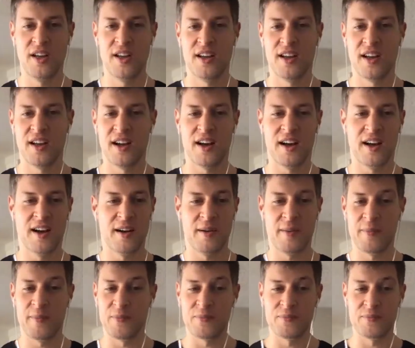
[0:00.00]

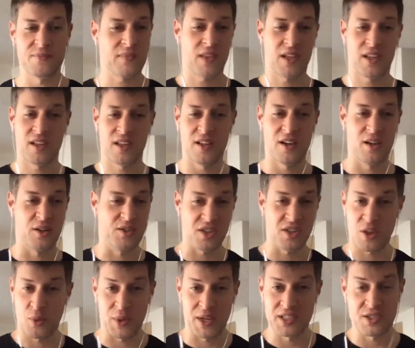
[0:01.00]
um, you know so
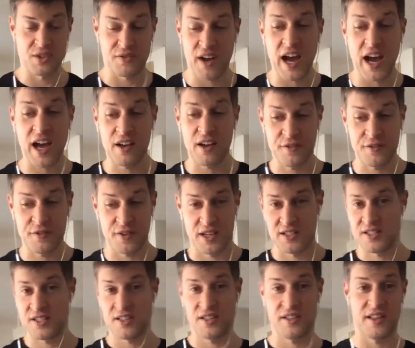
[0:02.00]
that we can survive
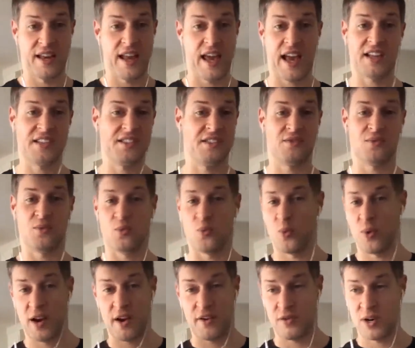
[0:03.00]
until the next
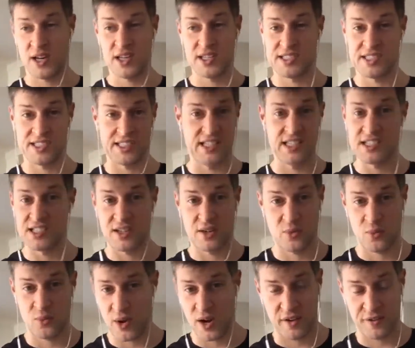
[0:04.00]
whatever it is
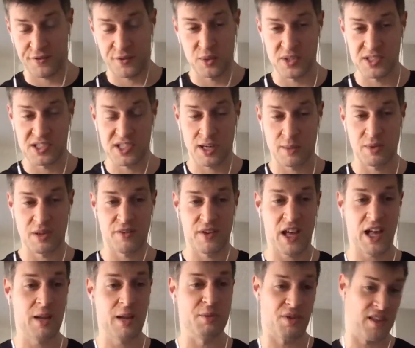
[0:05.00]
season where food is going to be
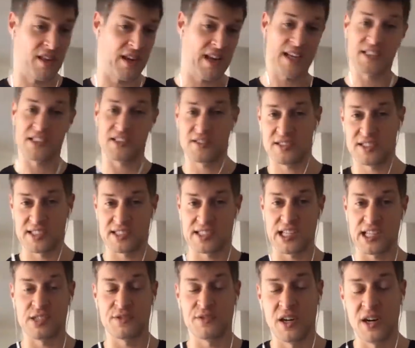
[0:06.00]
available or the next
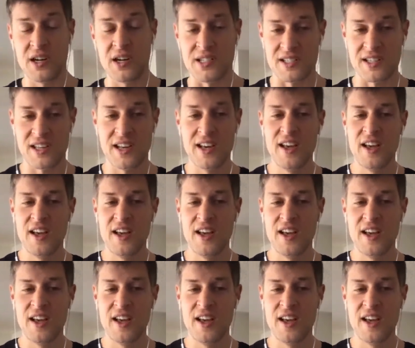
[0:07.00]
successful hunt